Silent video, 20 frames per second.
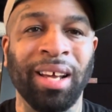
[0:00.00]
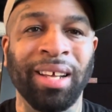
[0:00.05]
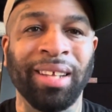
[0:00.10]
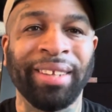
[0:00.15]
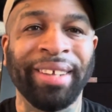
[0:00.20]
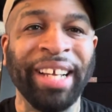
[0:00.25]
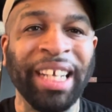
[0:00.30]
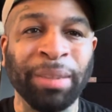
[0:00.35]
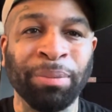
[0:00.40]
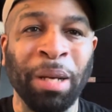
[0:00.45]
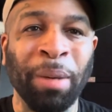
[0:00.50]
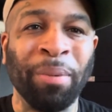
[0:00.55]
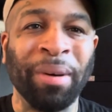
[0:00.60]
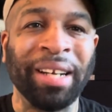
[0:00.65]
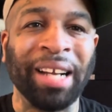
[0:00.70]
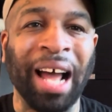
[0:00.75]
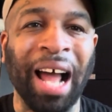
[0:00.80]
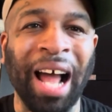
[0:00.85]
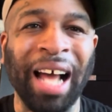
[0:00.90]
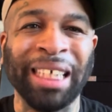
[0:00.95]
These people in
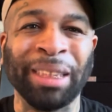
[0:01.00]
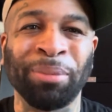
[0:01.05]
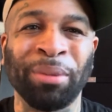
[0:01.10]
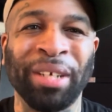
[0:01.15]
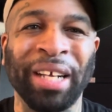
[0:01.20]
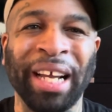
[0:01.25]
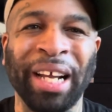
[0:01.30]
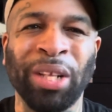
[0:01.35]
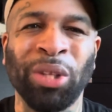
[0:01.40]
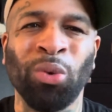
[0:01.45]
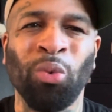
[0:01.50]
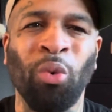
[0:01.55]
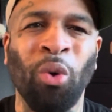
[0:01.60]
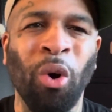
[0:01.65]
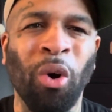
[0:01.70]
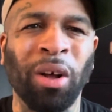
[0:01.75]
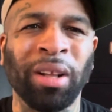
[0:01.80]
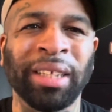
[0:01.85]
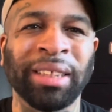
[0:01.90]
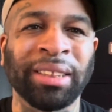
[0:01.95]
the hospital in New
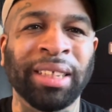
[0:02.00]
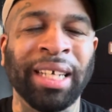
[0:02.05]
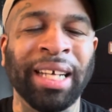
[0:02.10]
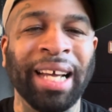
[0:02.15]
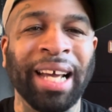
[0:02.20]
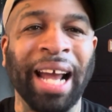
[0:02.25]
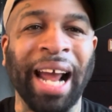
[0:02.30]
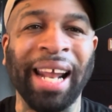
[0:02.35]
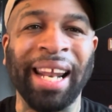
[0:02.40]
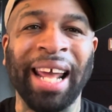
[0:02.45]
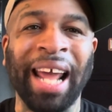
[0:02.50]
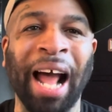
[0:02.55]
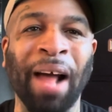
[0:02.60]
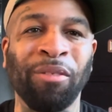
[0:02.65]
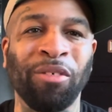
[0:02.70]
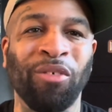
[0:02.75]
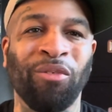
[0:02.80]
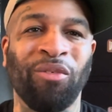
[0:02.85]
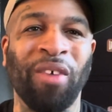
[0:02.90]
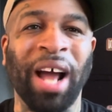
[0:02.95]
Orleans, and they have
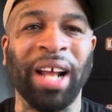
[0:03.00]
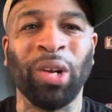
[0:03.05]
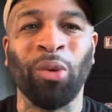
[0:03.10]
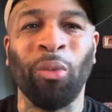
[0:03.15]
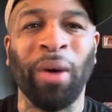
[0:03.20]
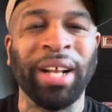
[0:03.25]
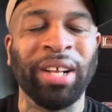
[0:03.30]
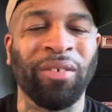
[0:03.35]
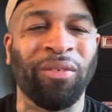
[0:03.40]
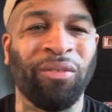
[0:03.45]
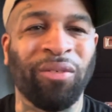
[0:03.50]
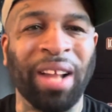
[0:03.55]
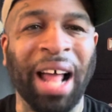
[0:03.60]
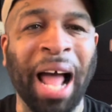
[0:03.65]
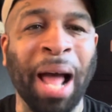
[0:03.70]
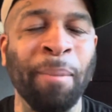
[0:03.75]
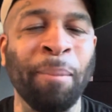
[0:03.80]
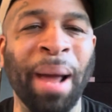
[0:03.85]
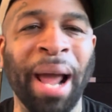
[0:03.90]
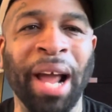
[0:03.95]
to find a way to
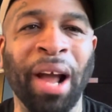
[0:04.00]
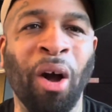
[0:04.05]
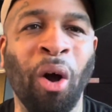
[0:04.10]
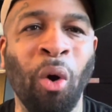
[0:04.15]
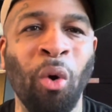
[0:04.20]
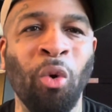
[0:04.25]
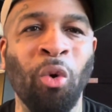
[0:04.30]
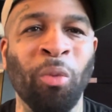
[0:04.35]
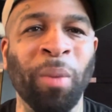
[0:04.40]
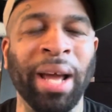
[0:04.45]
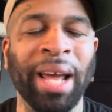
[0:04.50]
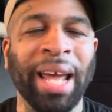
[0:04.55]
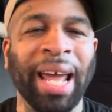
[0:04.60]
fly back home.